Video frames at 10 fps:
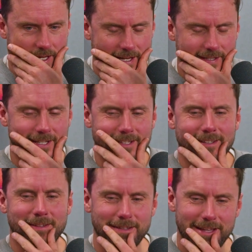it's
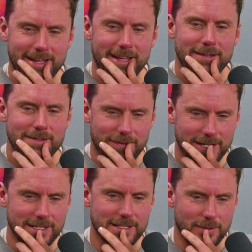a
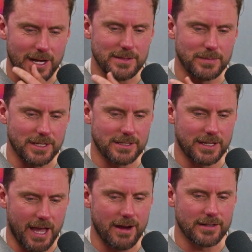funny situation because
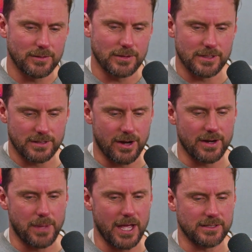the character was kind
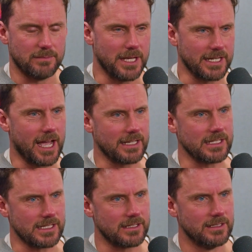of based on Ben
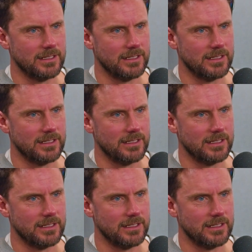Cousins.